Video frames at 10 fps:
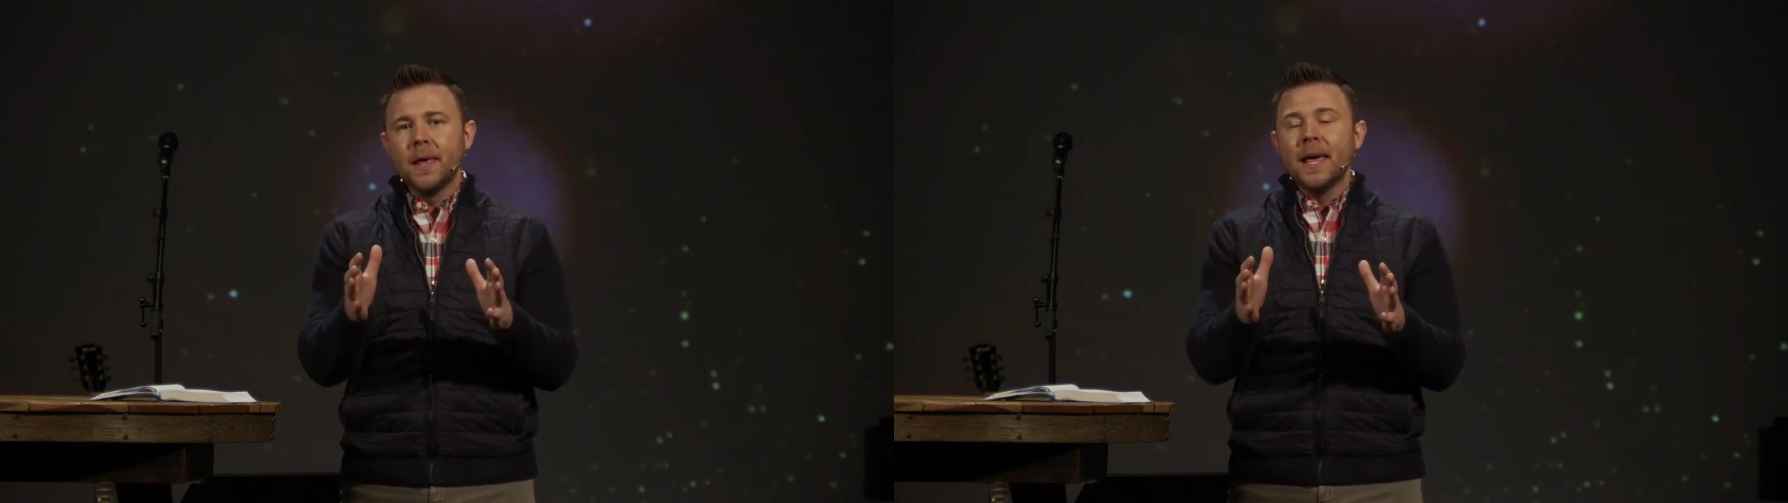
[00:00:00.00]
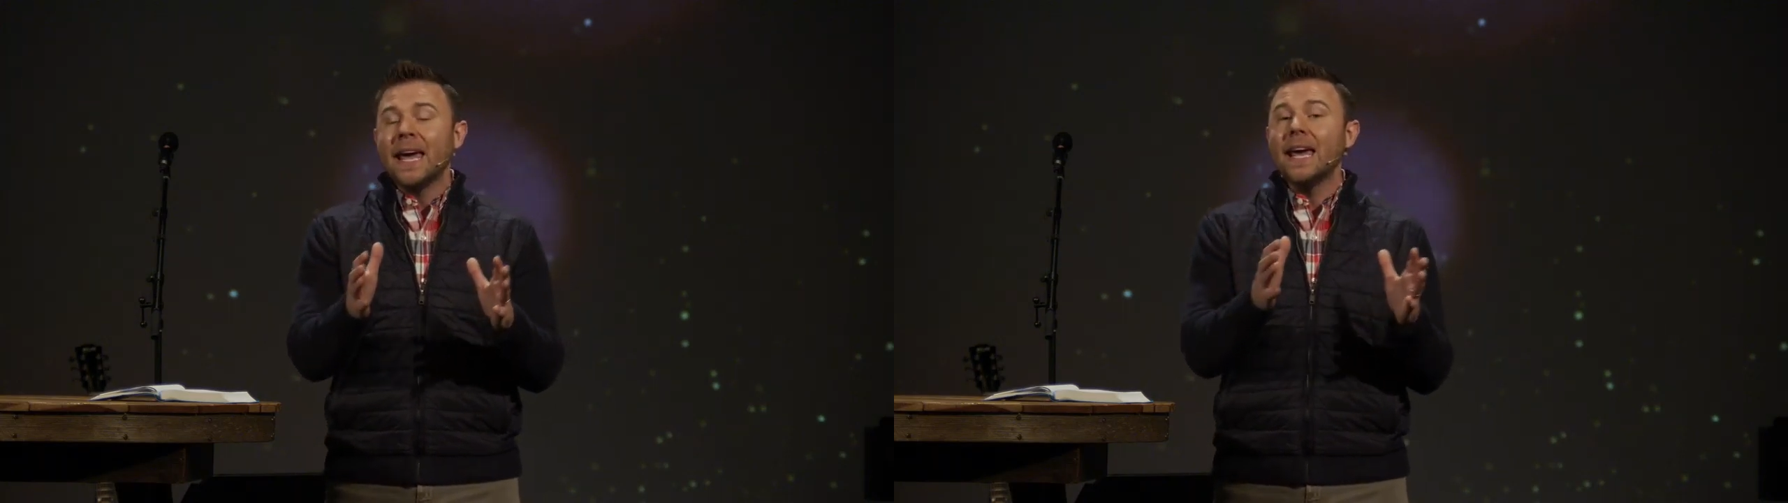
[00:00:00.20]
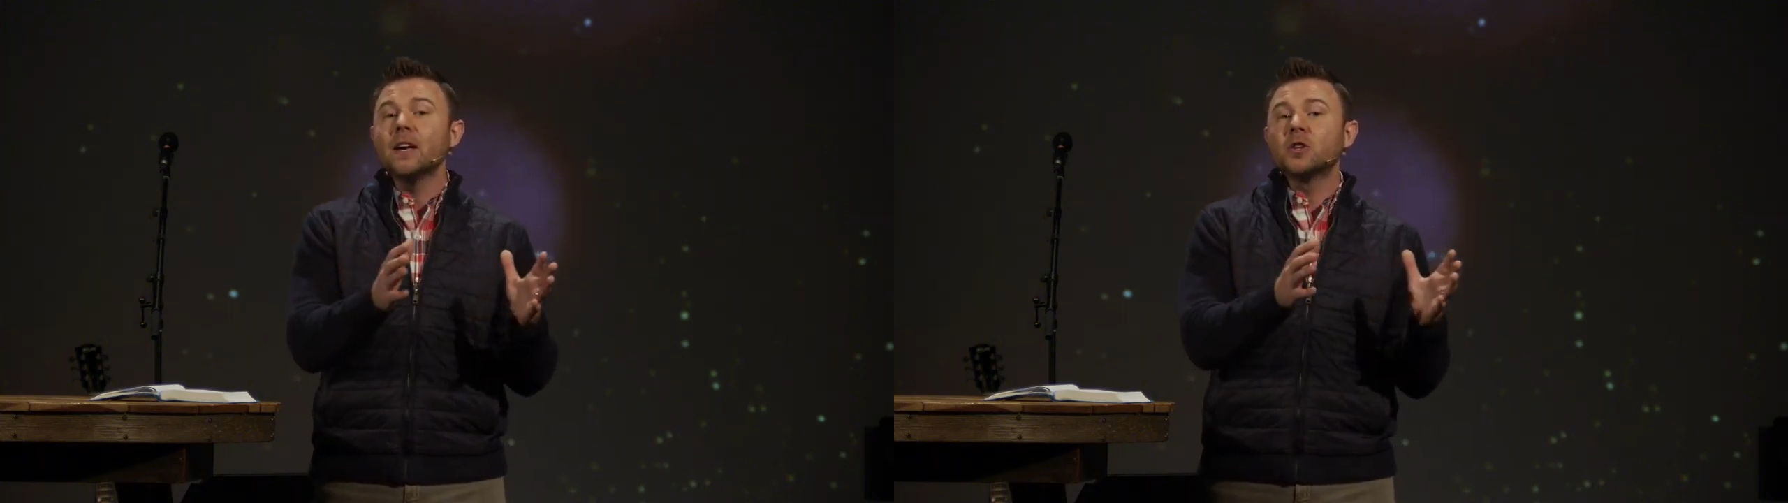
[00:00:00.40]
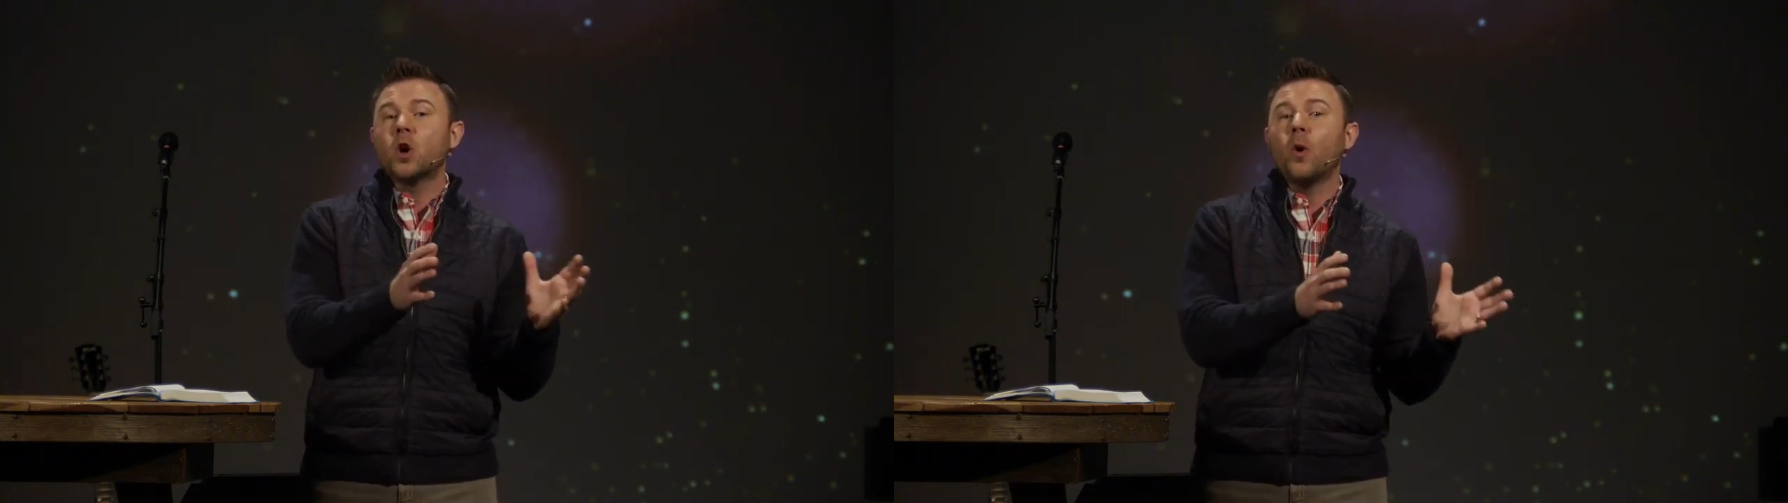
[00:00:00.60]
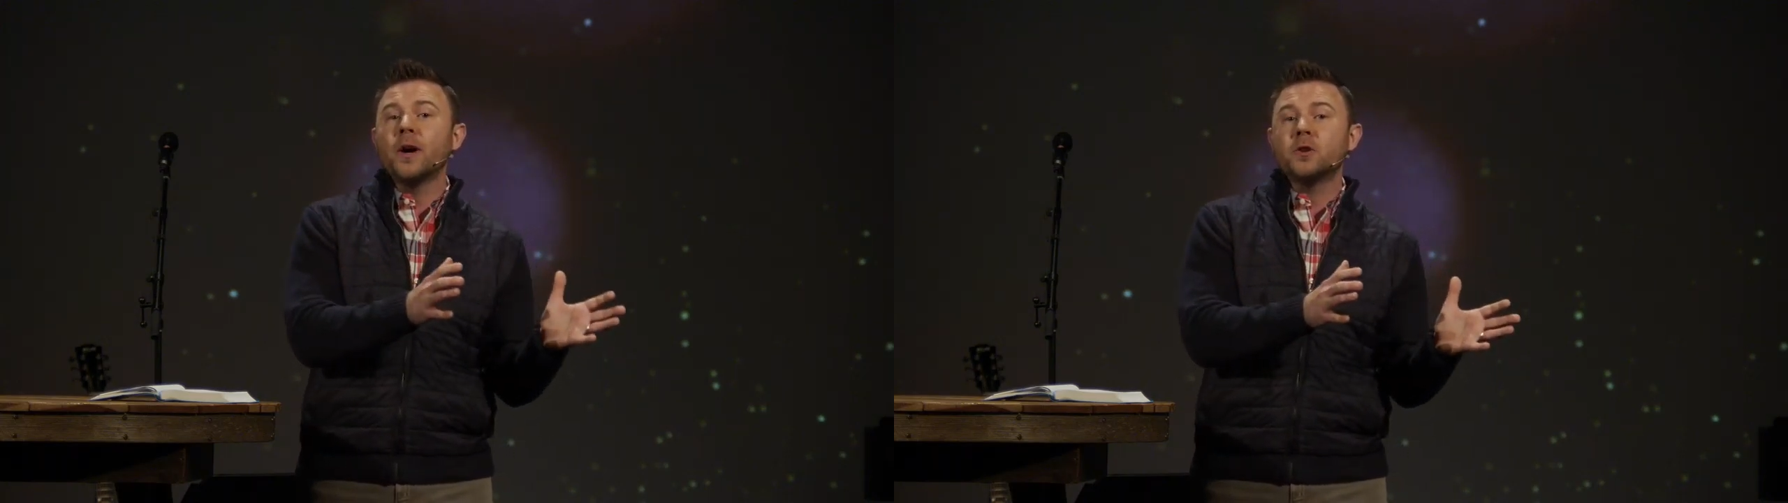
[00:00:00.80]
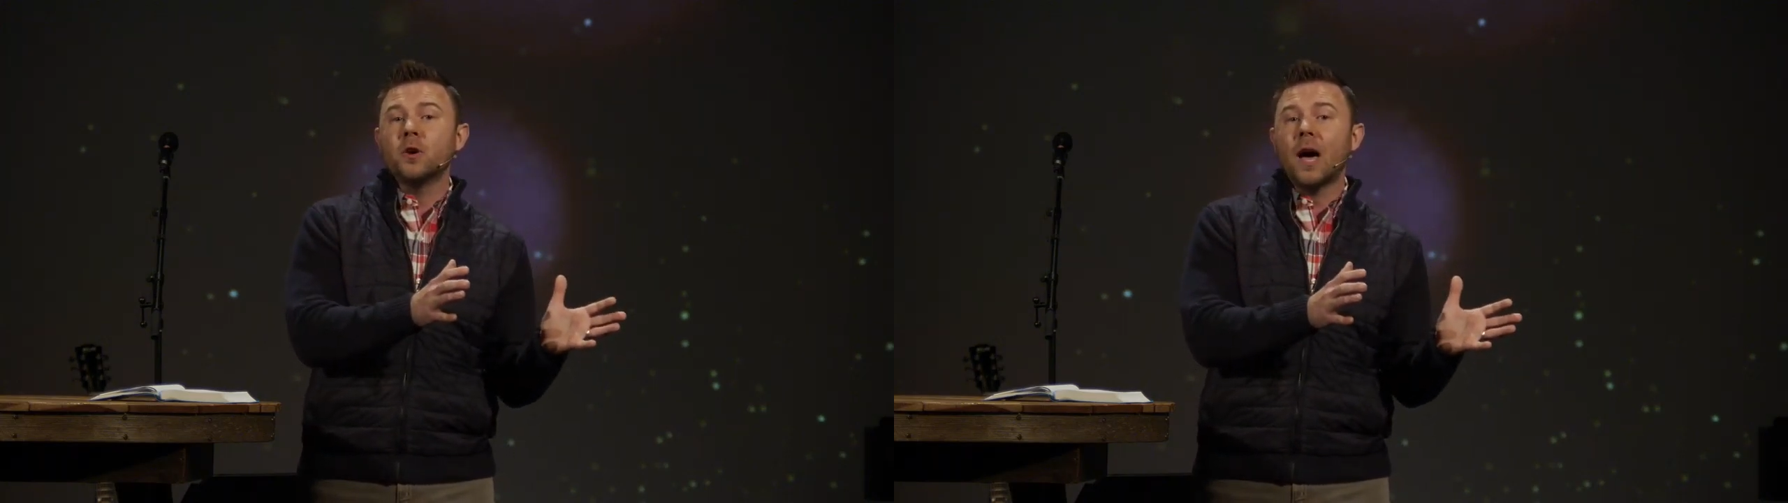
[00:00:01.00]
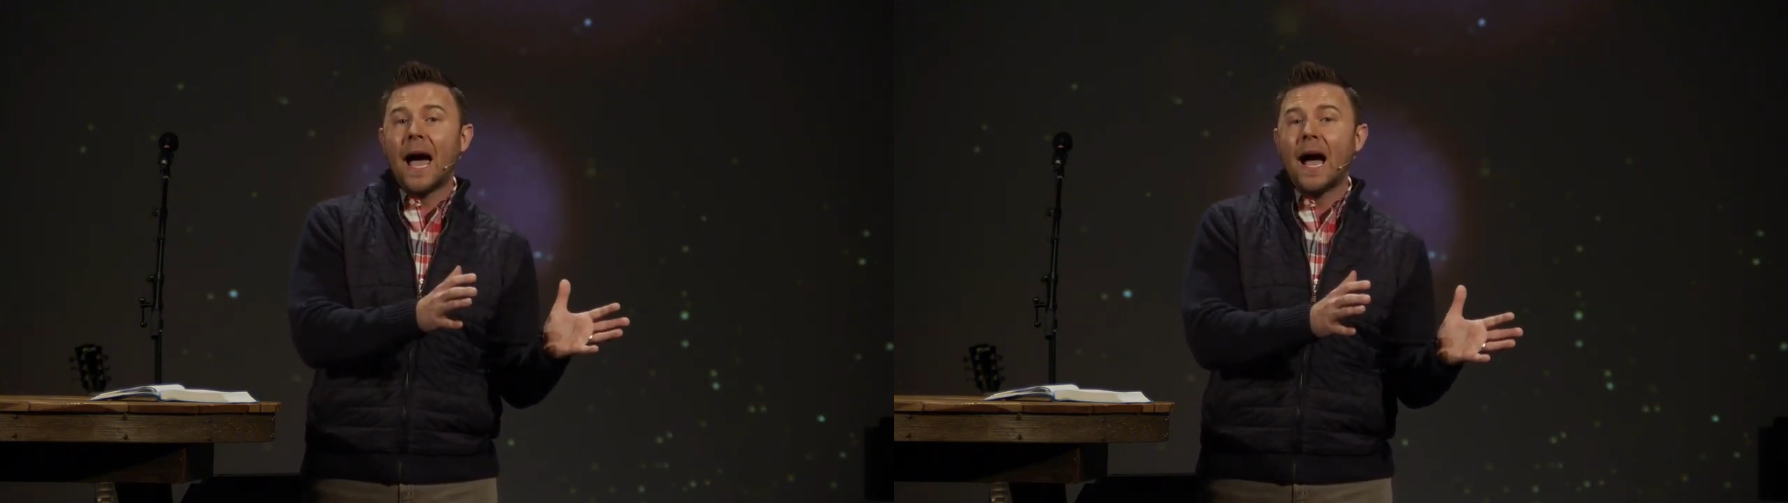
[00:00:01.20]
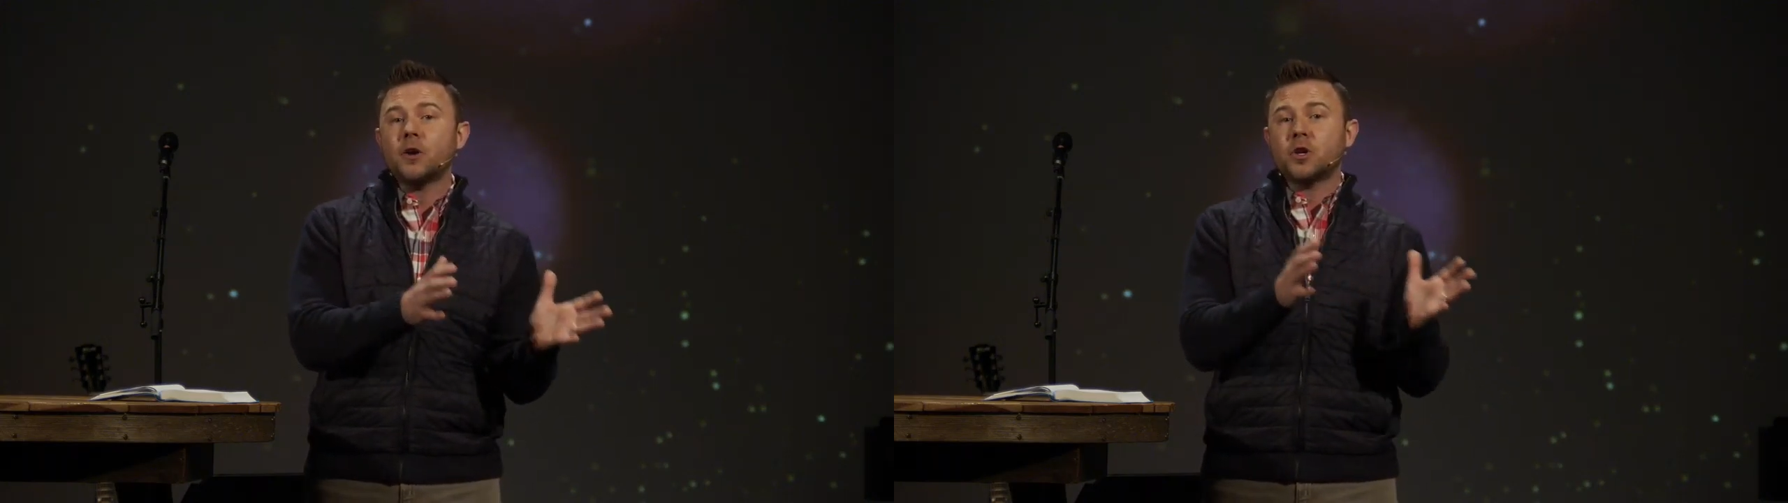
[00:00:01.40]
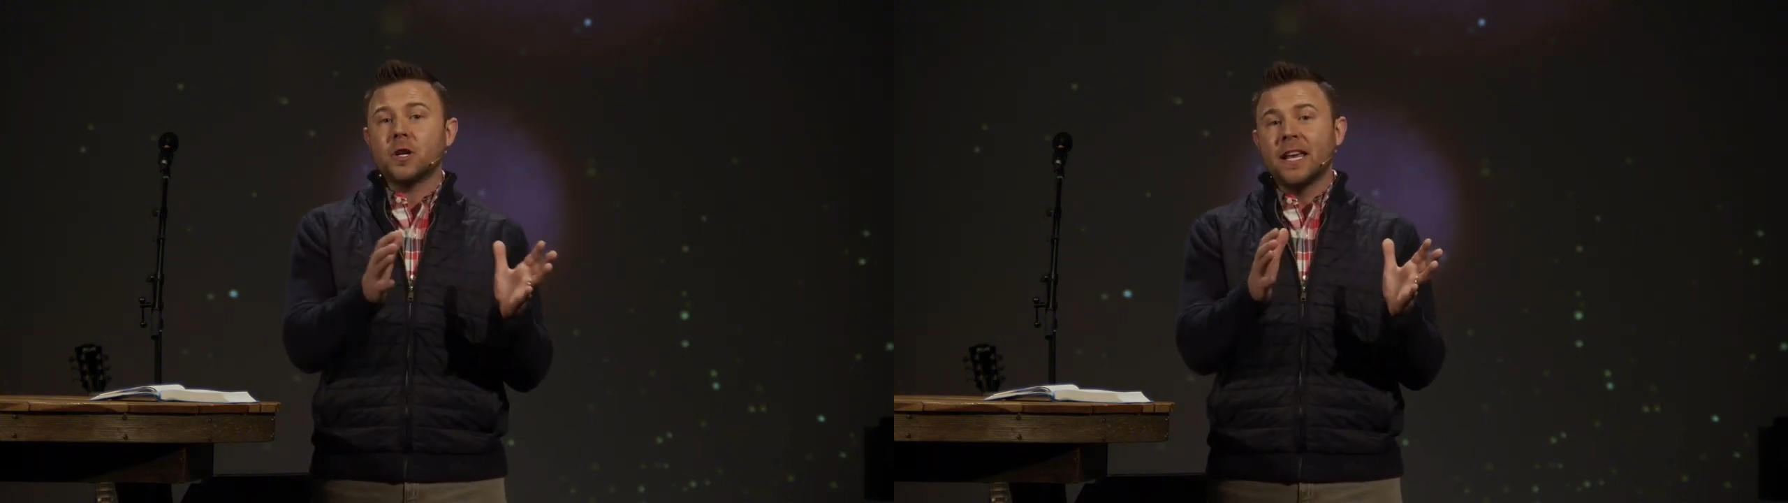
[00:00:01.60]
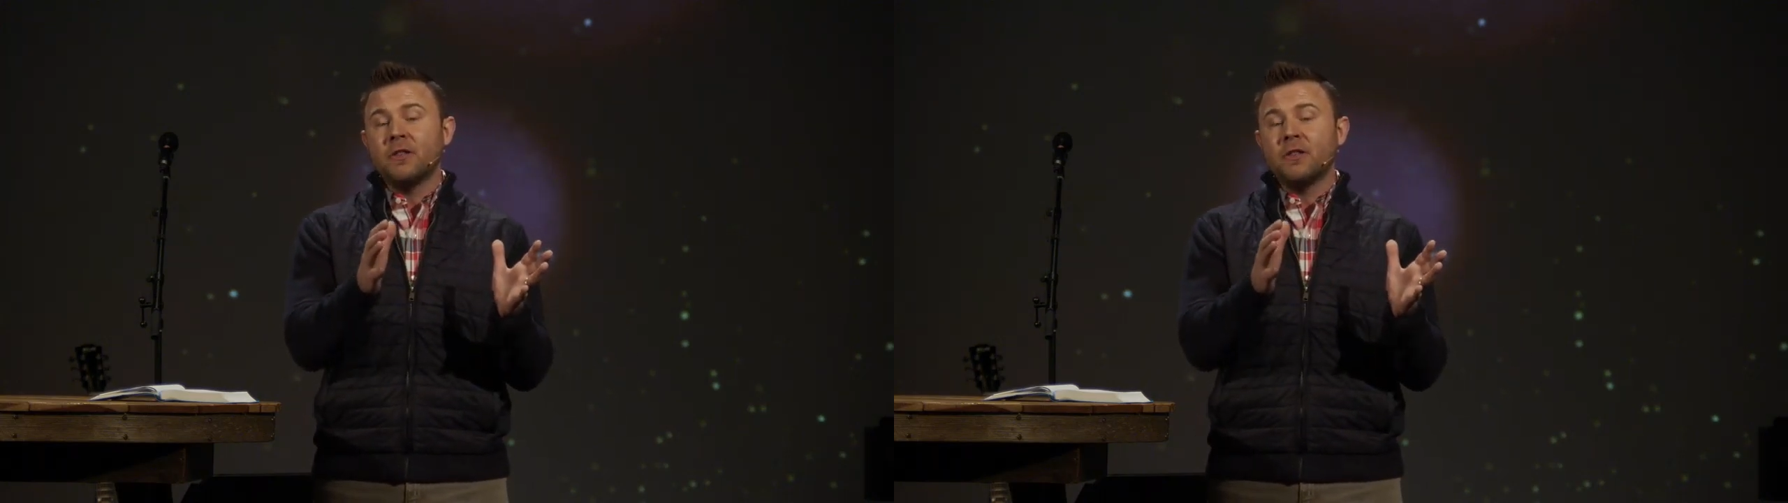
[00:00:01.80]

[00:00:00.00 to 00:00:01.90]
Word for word: he is going to actually,